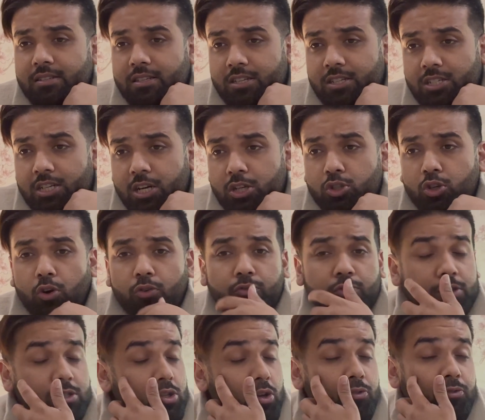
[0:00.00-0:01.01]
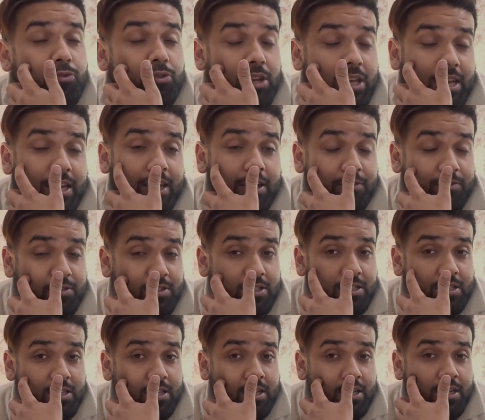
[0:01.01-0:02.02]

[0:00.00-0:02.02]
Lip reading: recharge offers or free gifts.